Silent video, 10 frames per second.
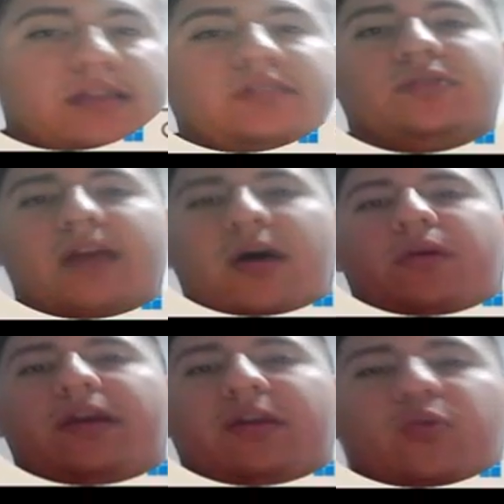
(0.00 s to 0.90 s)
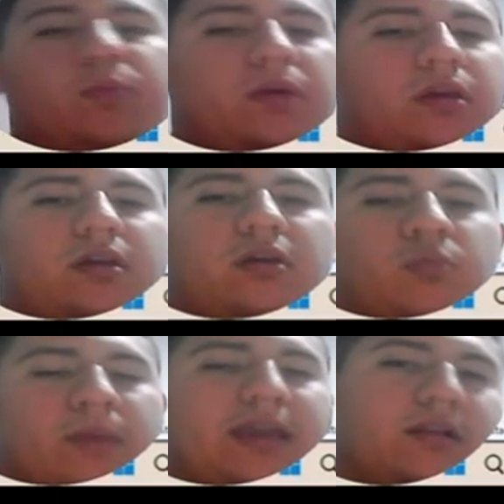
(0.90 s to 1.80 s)
so that way you
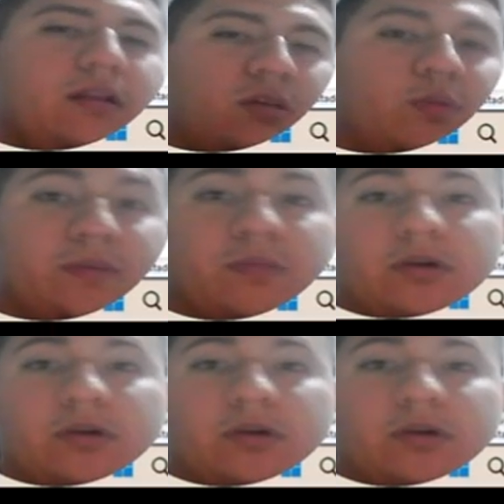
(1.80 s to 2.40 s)
make it a little bit more